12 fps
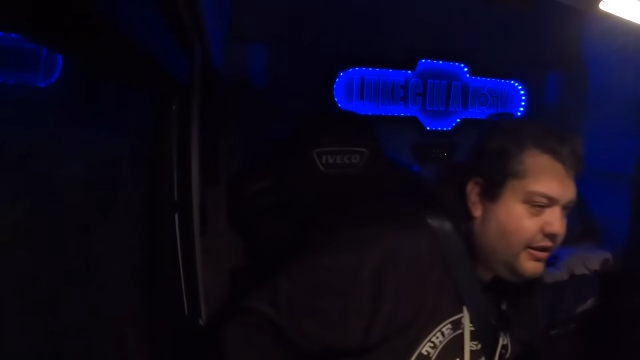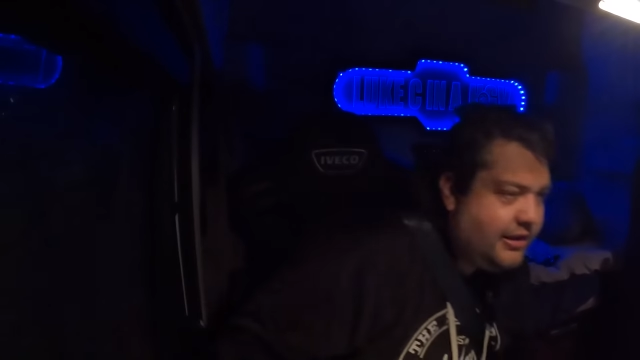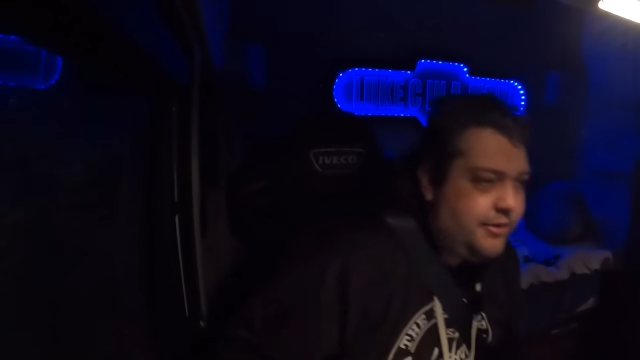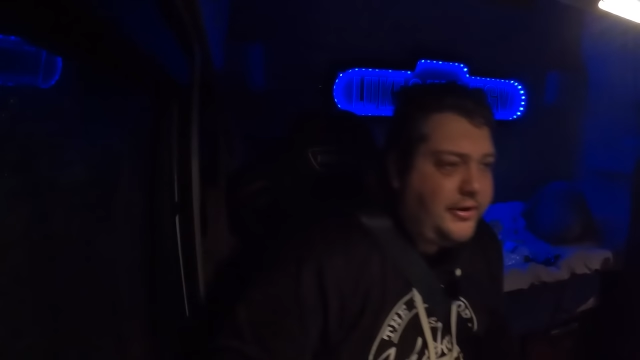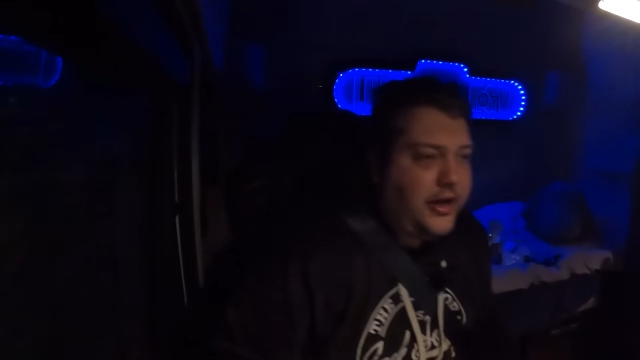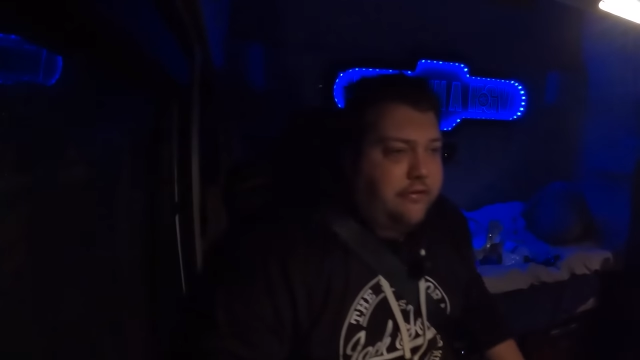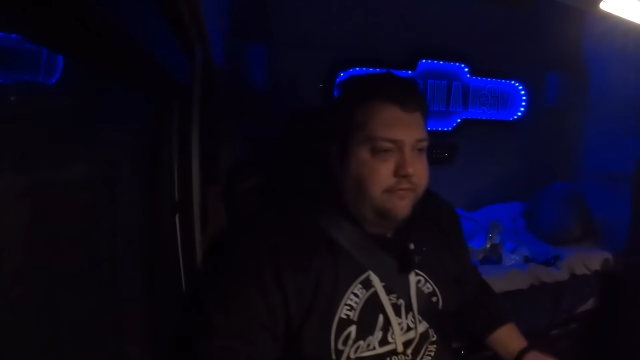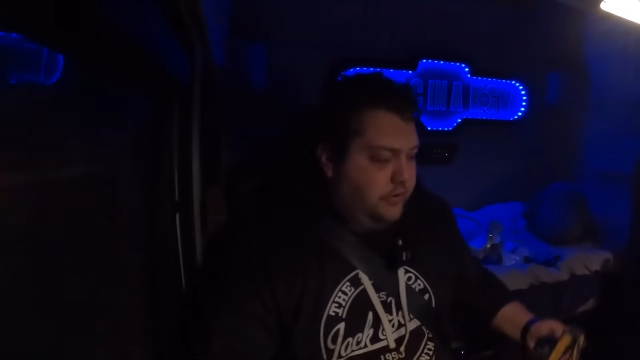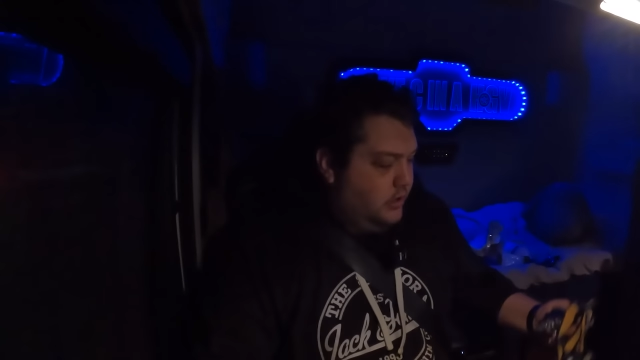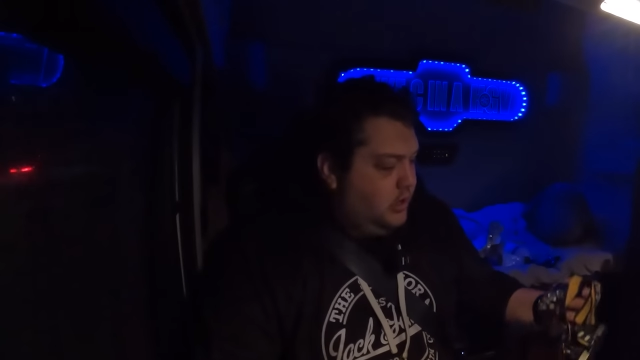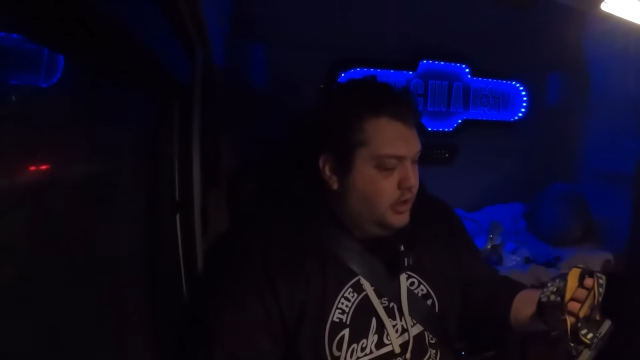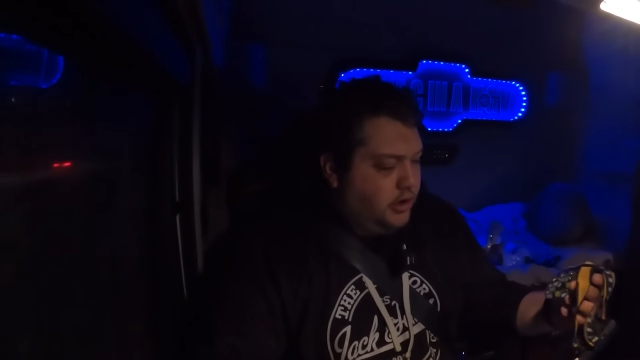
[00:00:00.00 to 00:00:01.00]
Here we go.
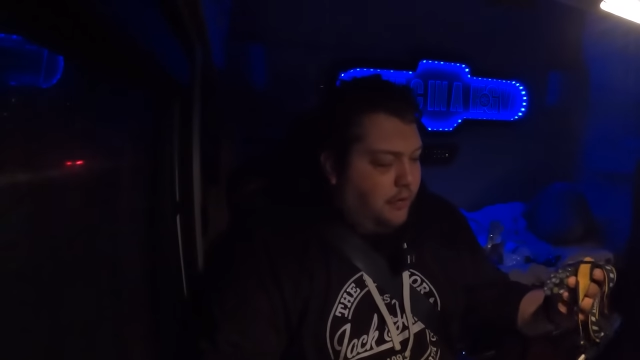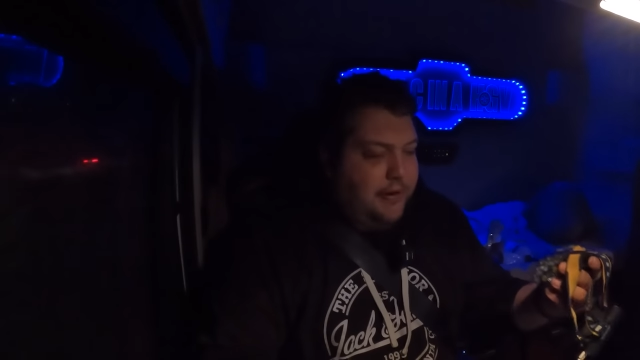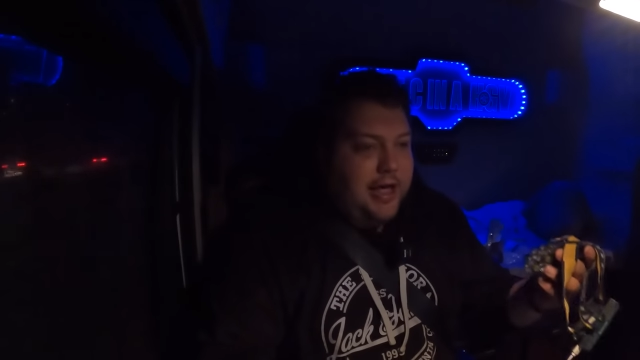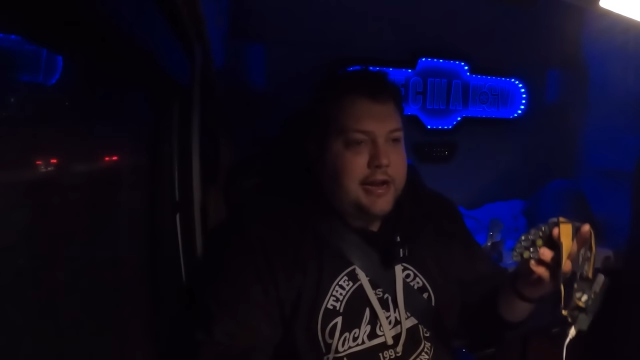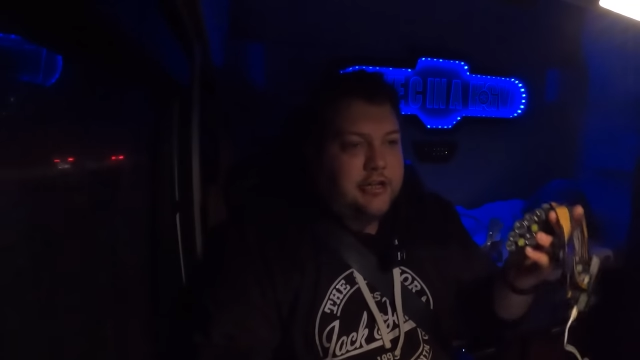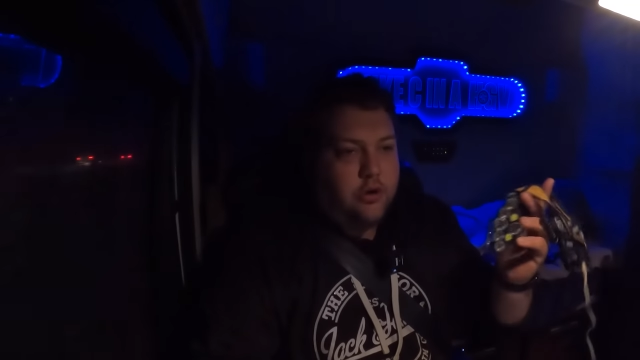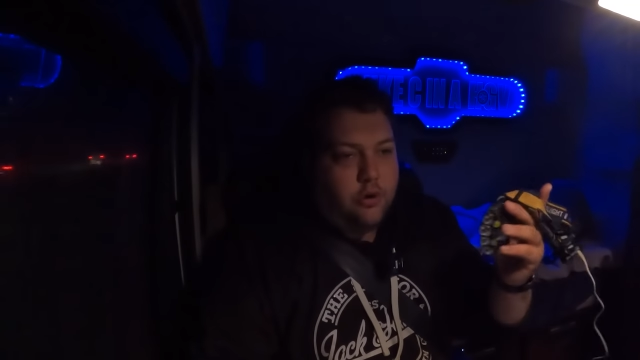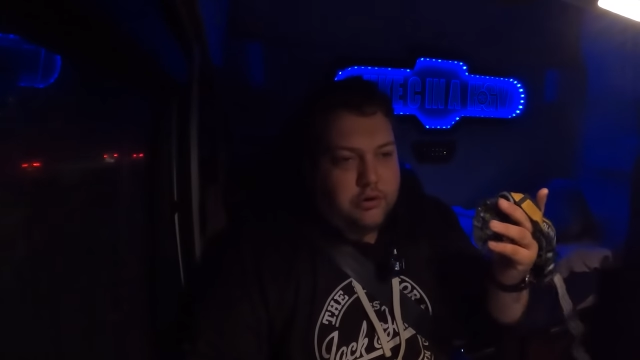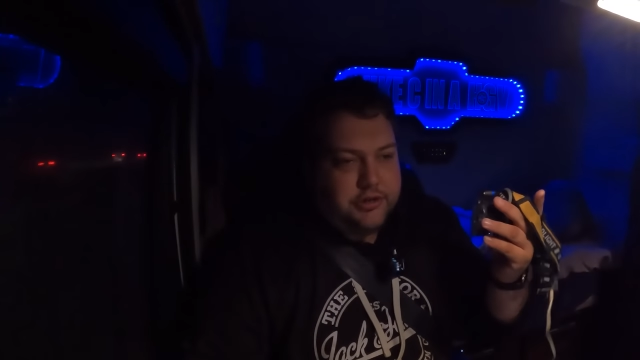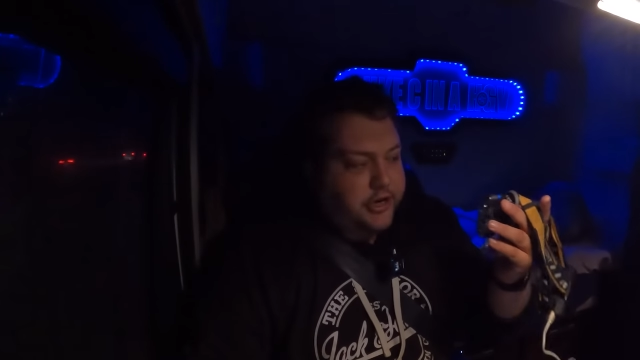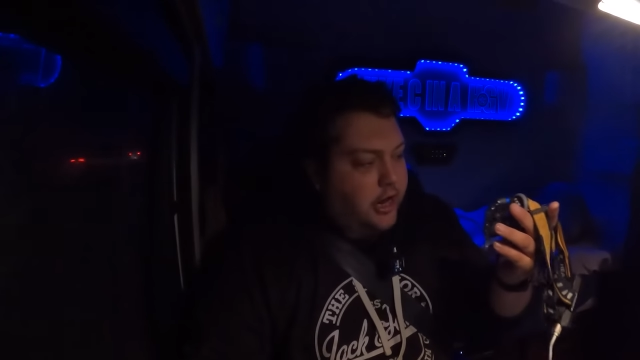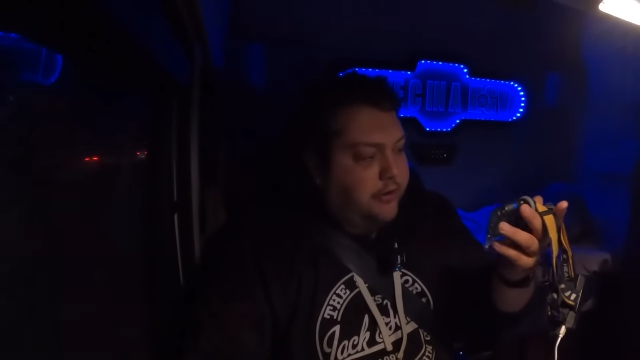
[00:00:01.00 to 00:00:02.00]
Got my head
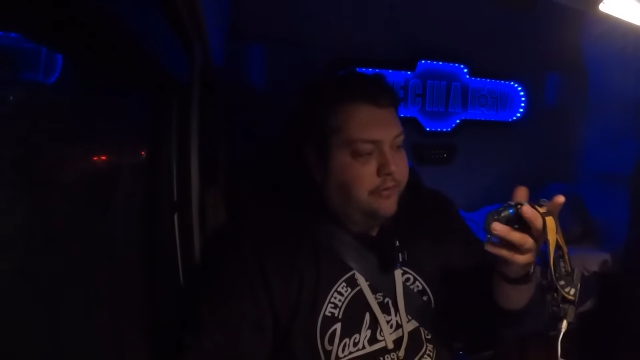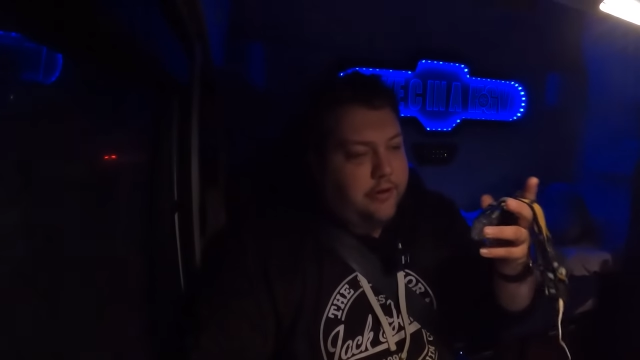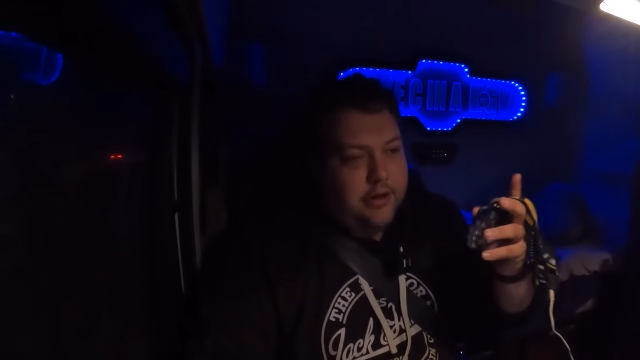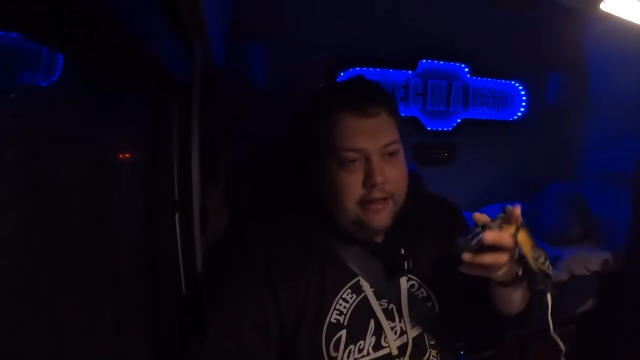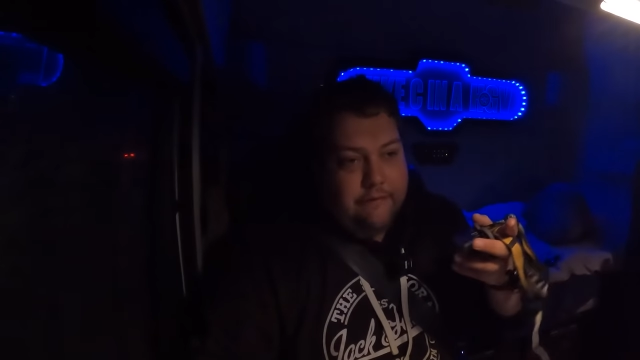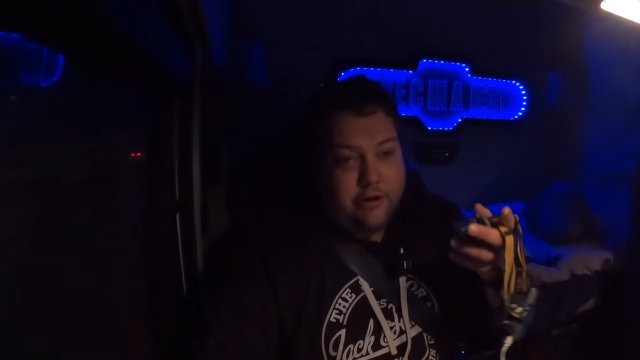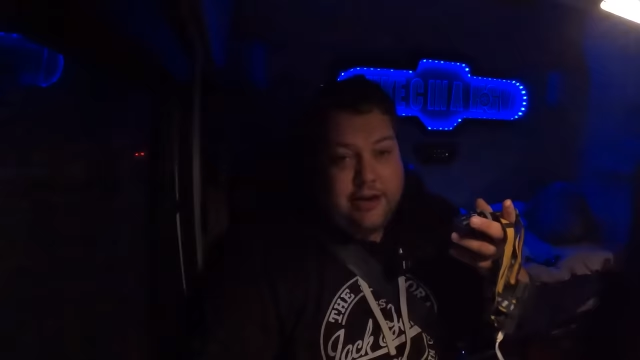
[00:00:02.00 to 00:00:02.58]
torch, so if